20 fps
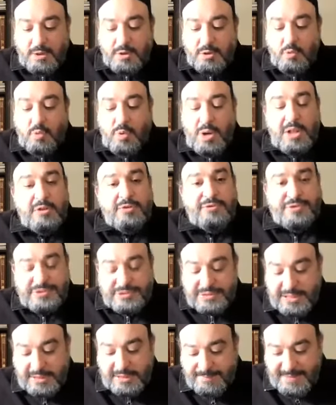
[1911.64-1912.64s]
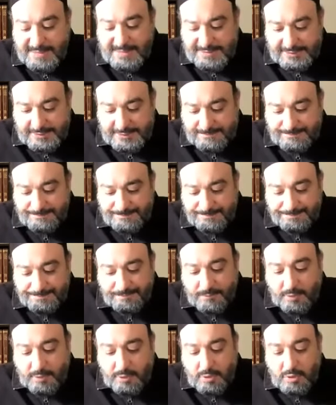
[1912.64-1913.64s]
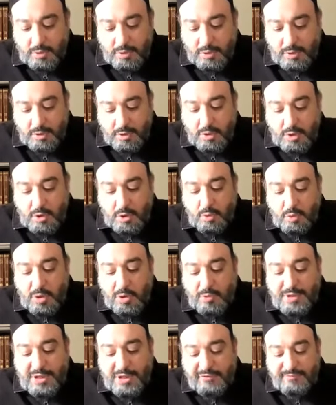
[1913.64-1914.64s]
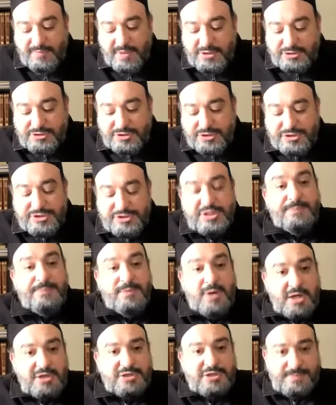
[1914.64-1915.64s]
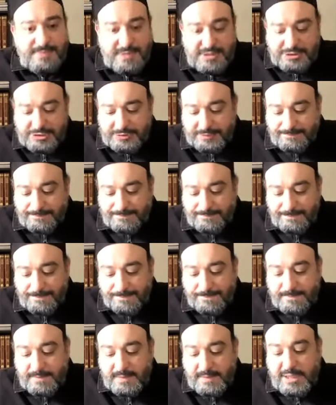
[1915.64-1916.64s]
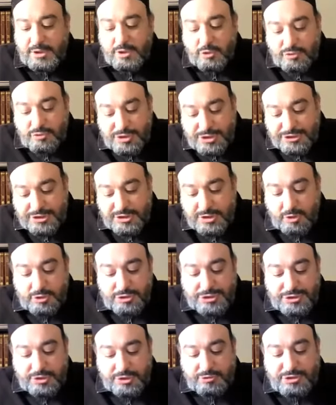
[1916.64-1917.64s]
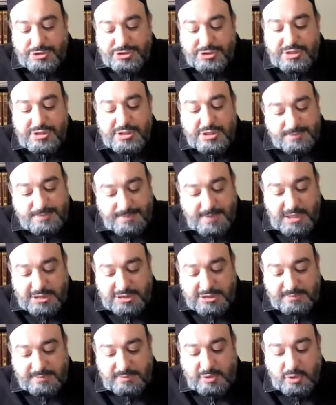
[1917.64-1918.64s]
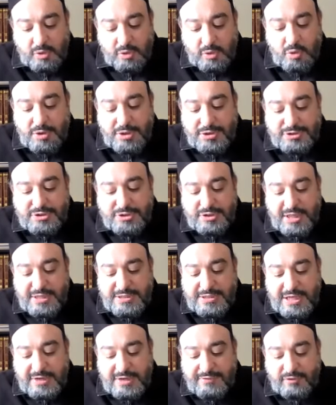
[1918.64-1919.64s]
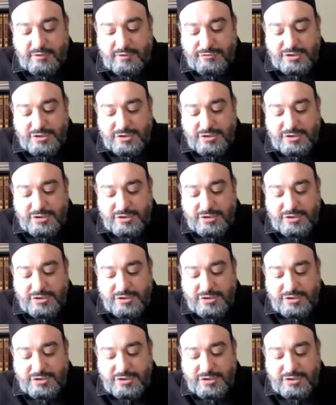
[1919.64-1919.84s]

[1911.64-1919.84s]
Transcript: Wealth is like medicine. What we have mentioned is an approximation. Increasing or decreasing it is possible according to the endeavor of